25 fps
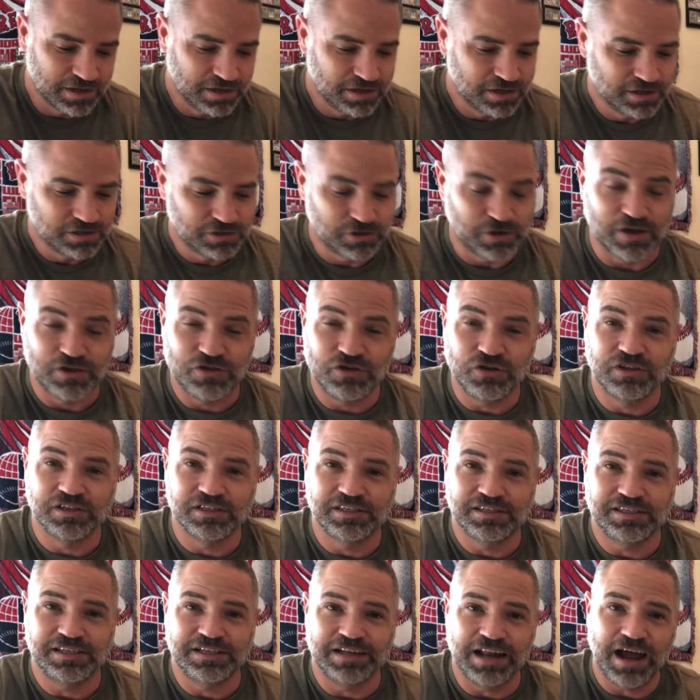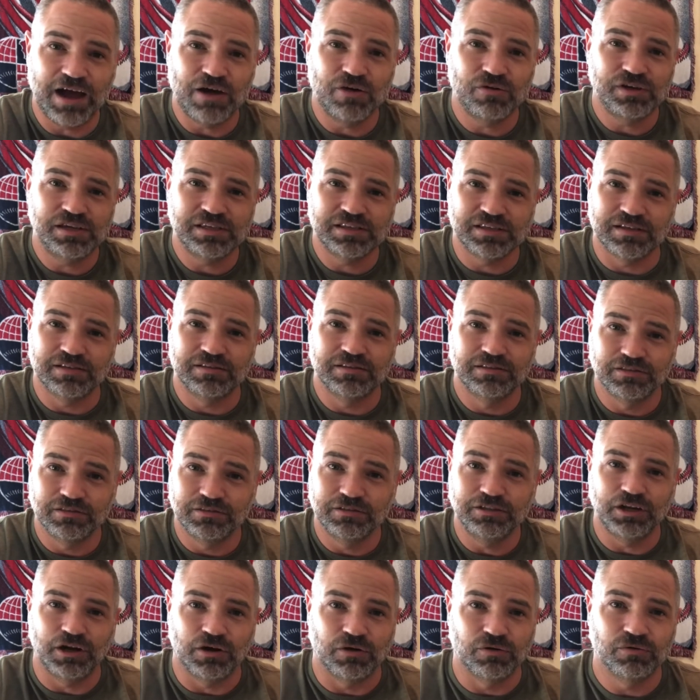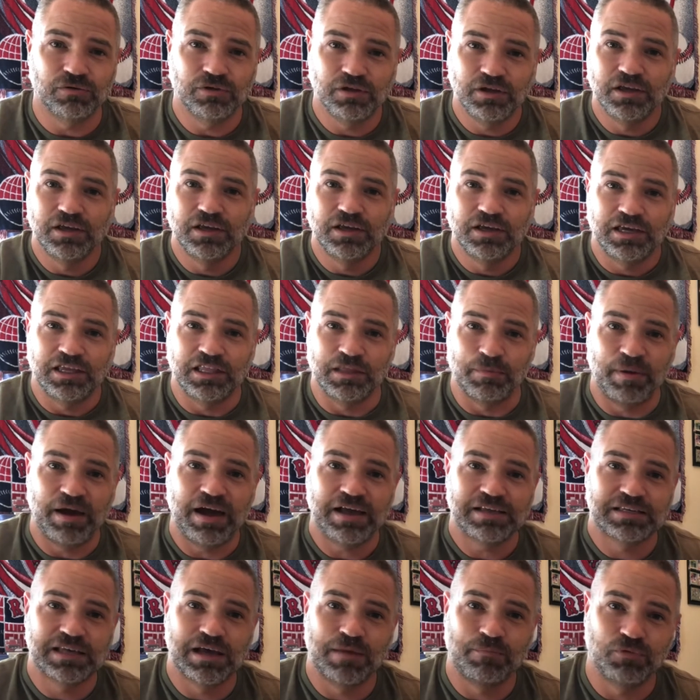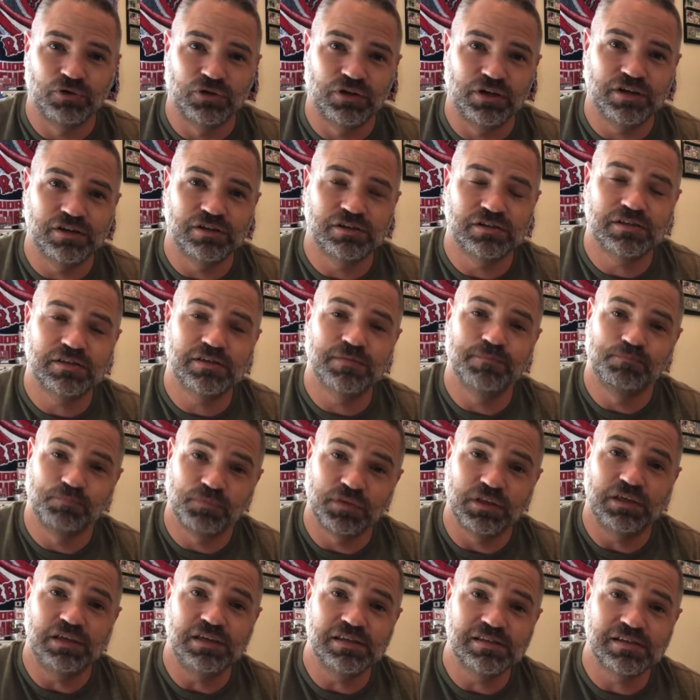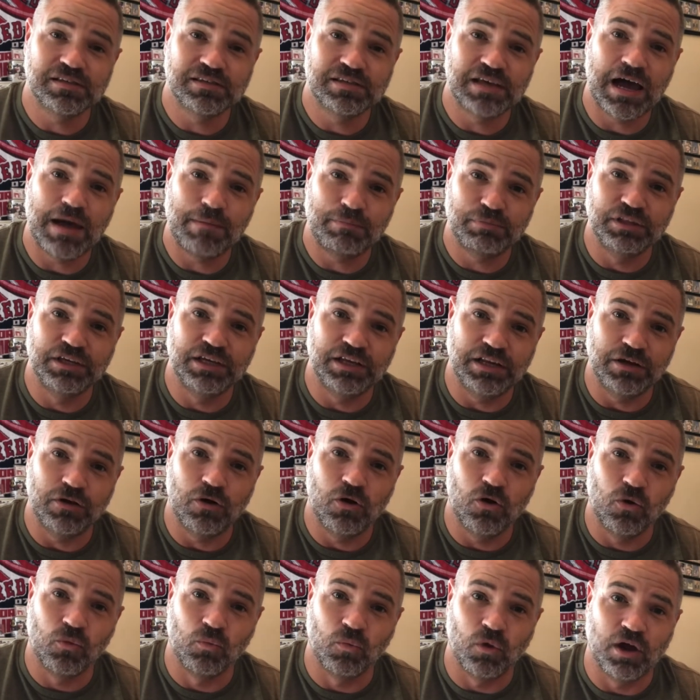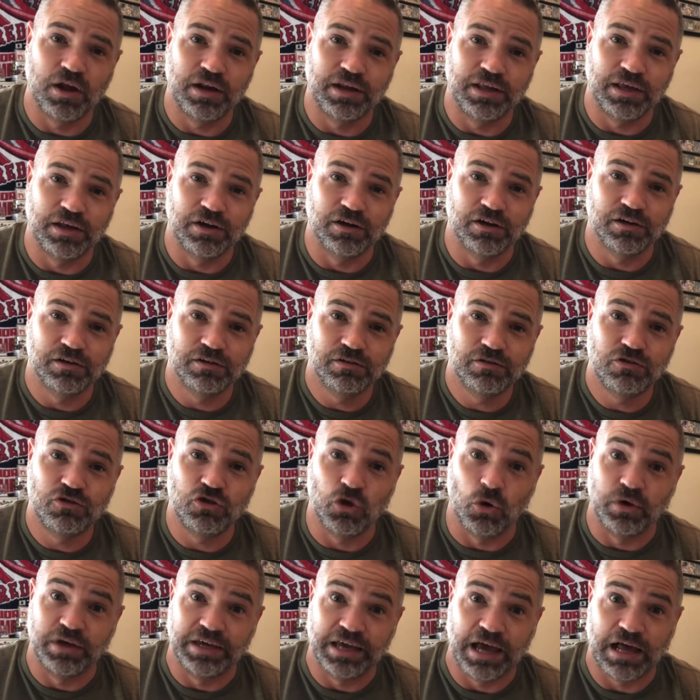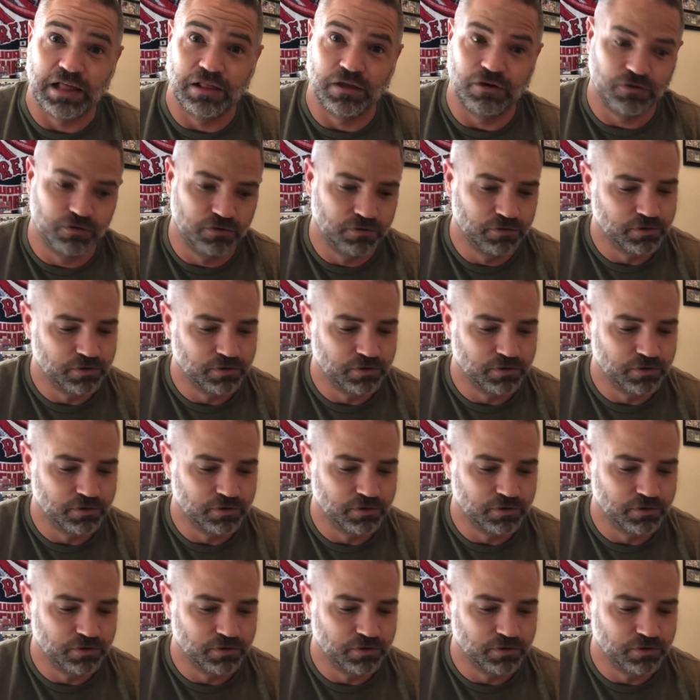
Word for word: So as you can see now, he's a, you know, in the past couple of years, he's a top leading home run hitter, Joey Gallo.